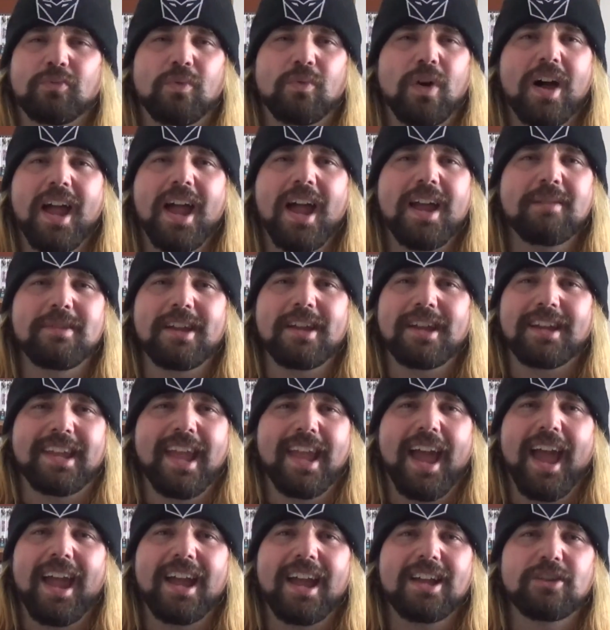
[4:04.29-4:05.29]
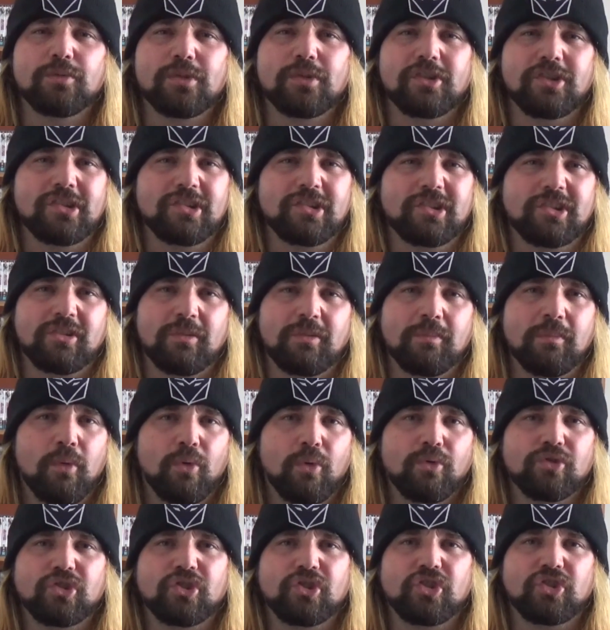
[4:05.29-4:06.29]
one aimed at Gage, which is some
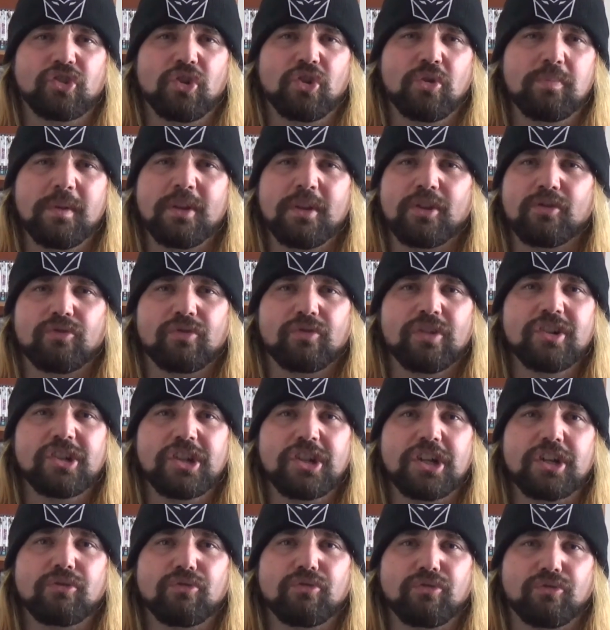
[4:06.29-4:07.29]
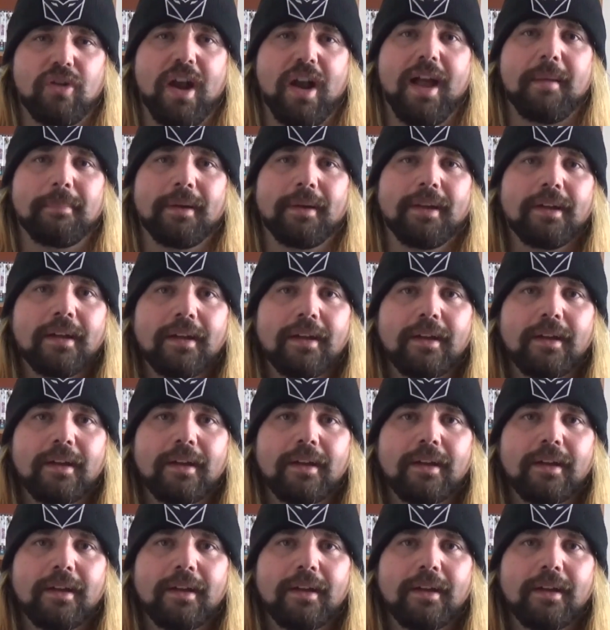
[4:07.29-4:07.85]
more stupid, cringy crap,